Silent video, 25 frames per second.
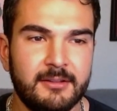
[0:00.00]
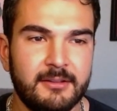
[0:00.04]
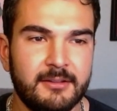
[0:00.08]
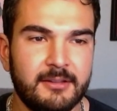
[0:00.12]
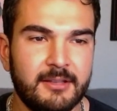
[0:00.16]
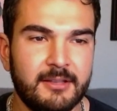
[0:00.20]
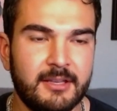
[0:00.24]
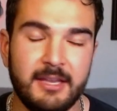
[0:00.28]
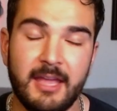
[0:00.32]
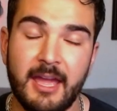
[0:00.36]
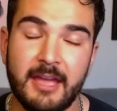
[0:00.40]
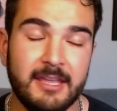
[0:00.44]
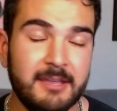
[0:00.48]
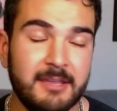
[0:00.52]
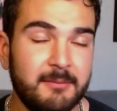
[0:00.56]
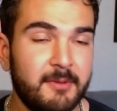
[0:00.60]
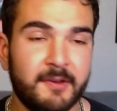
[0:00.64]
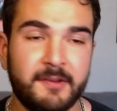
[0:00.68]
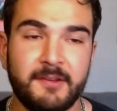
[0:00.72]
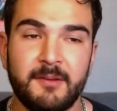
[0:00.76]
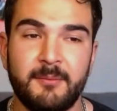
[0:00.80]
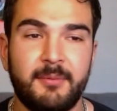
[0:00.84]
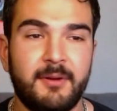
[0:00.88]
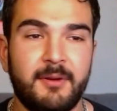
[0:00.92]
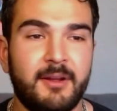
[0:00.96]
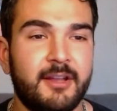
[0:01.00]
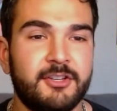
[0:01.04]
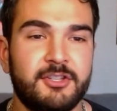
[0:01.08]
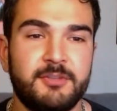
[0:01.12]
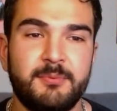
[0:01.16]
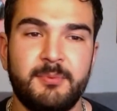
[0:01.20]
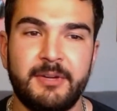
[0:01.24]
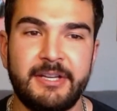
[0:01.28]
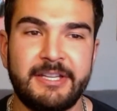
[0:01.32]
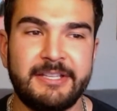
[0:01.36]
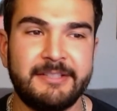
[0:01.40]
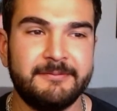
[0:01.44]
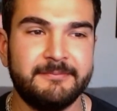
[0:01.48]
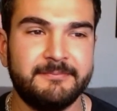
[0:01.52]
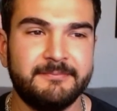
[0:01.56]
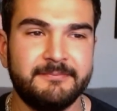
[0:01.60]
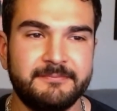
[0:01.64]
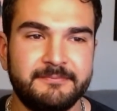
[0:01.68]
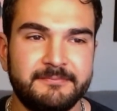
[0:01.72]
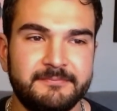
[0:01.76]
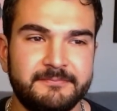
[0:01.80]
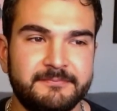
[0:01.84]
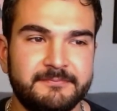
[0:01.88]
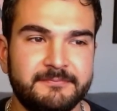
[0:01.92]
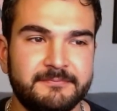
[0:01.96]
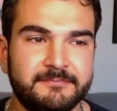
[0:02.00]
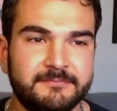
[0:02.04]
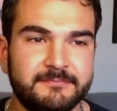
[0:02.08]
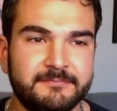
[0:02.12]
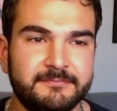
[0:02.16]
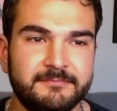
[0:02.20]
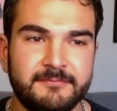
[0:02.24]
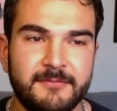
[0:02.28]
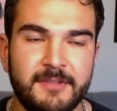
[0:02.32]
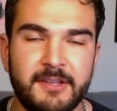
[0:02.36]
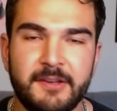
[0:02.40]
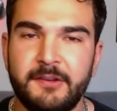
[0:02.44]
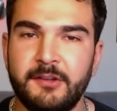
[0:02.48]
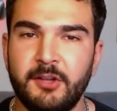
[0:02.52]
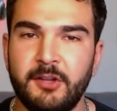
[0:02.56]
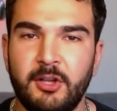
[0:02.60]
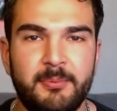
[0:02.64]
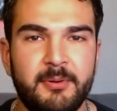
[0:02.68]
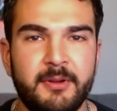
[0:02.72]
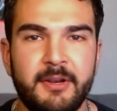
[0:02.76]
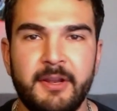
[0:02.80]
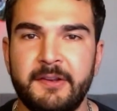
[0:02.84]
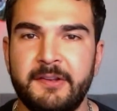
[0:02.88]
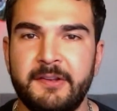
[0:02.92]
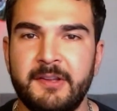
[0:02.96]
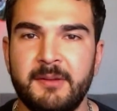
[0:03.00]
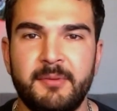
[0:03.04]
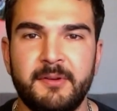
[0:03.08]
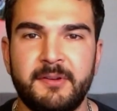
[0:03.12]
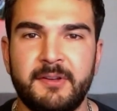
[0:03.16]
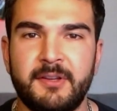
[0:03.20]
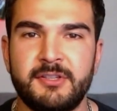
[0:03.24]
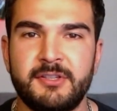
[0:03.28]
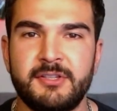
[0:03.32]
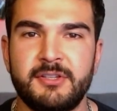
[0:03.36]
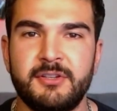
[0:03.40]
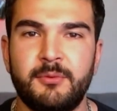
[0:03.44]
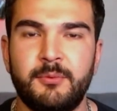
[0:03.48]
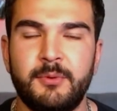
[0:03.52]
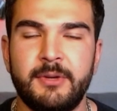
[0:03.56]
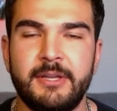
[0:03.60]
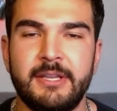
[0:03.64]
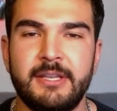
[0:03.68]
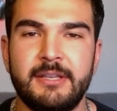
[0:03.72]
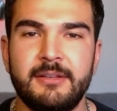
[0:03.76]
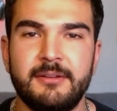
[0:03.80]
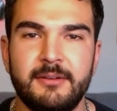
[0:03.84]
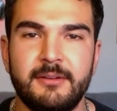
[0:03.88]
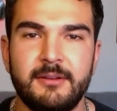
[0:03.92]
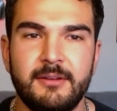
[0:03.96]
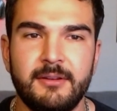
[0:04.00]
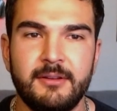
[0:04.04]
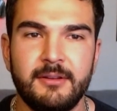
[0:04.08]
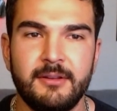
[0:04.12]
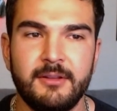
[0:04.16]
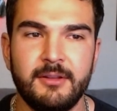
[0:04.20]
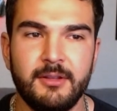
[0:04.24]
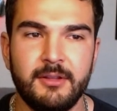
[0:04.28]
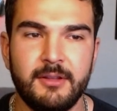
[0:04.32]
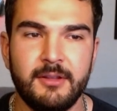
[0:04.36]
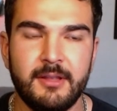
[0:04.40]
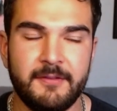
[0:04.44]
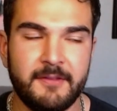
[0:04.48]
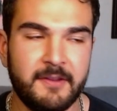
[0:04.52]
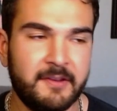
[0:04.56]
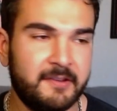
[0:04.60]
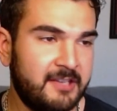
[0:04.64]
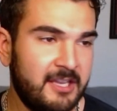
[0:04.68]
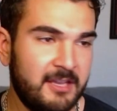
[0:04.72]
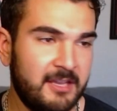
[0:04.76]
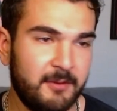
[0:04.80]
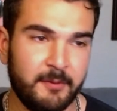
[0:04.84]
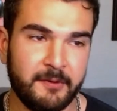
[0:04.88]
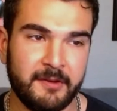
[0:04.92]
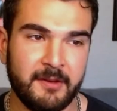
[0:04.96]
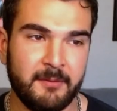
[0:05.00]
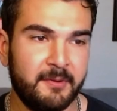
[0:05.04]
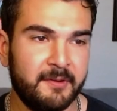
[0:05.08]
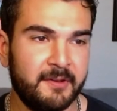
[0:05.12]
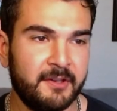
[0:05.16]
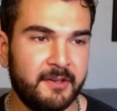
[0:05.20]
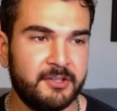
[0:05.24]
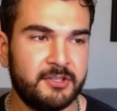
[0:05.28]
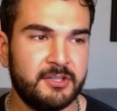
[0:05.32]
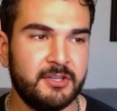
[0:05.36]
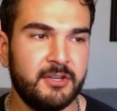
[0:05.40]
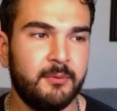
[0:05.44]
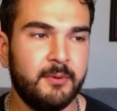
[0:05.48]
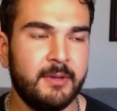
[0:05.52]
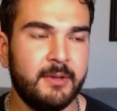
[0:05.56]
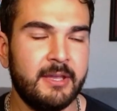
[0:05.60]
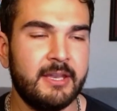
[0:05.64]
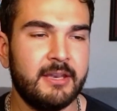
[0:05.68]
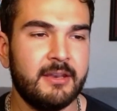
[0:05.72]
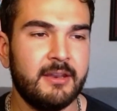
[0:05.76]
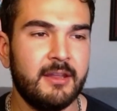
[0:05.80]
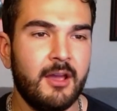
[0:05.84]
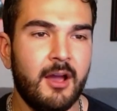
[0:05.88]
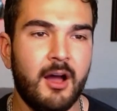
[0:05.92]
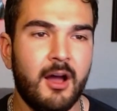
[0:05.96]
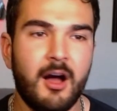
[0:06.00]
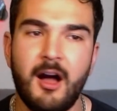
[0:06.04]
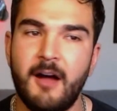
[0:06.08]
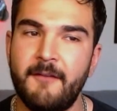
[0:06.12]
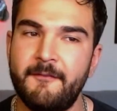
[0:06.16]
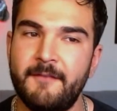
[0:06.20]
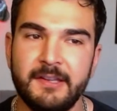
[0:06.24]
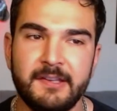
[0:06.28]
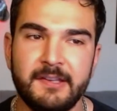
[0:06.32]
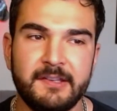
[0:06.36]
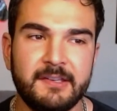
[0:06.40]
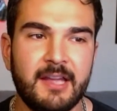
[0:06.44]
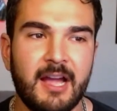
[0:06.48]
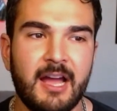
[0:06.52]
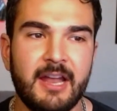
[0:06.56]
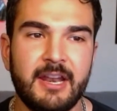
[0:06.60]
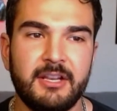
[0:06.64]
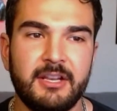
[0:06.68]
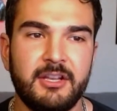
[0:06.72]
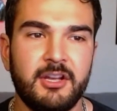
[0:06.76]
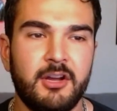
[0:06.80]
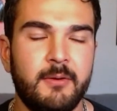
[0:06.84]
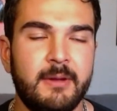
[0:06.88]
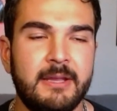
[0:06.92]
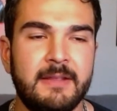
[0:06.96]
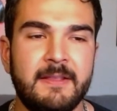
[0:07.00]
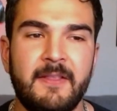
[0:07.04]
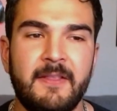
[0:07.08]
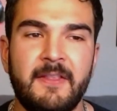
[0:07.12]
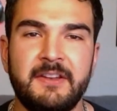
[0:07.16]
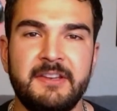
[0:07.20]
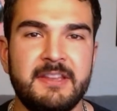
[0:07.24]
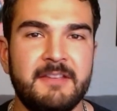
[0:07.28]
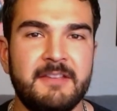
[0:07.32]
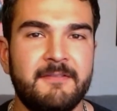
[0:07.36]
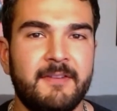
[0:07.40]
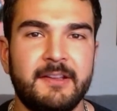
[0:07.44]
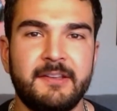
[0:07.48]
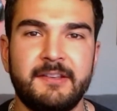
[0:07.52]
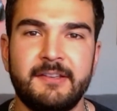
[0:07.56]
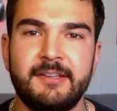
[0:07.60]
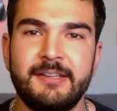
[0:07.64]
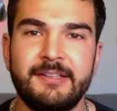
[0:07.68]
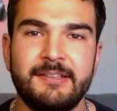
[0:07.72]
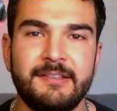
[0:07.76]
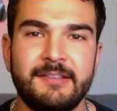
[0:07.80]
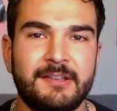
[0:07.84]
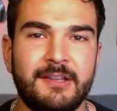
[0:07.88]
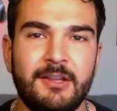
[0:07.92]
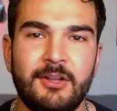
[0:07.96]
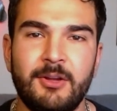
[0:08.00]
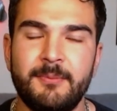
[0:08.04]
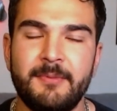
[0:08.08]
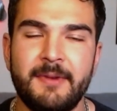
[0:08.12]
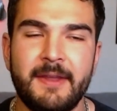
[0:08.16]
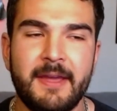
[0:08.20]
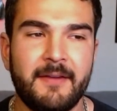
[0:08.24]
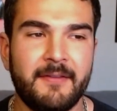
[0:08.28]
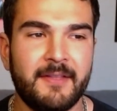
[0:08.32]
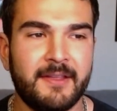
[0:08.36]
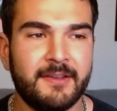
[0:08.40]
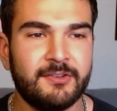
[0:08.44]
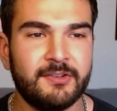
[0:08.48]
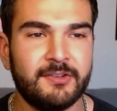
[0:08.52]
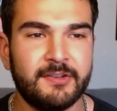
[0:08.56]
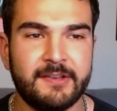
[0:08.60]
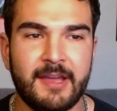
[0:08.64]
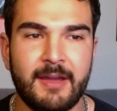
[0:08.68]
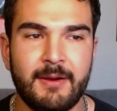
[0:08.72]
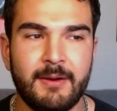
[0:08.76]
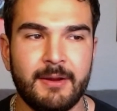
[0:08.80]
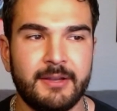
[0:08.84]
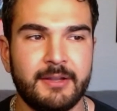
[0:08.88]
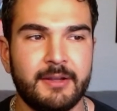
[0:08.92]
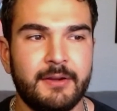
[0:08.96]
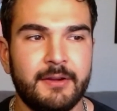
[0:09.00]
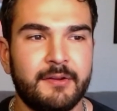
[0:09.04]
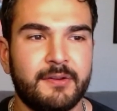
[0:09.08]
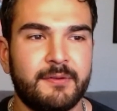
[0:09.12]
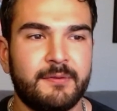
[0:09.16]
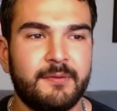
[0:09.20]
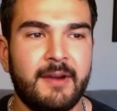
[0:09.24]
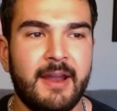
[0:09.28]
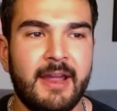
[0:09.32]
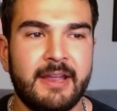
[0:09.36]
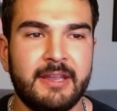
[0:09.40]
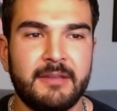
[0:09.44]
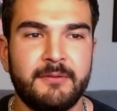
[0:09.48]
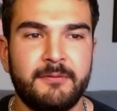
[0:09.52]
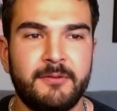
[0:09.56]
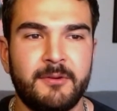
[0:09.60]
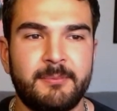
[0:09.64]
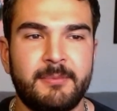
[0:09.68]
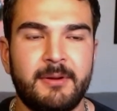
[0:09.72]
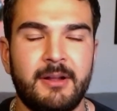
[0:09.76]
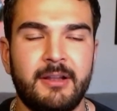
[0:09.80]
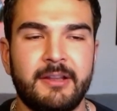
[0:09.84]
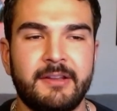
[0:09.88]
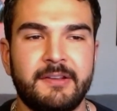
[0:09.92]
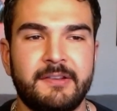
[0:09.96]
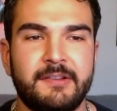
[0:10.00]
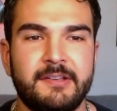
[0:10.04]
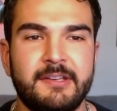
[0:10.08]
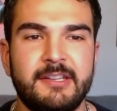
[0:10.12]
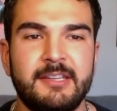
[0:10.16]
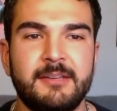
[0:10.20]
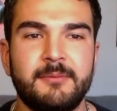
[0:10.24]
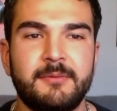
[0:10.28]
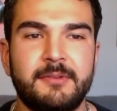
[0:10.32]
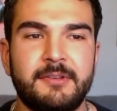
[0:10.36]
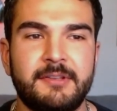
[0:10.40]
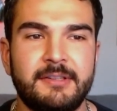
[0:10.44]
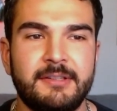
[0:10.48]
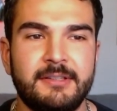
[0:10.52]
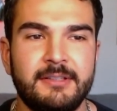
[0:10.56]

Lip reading: And yeah, he missed a bunch, but he still put us in position to win. This team was in position to win. Offense got it going, then the defense couldn't slow him down. That's just how it goes for Aggie football, it seems.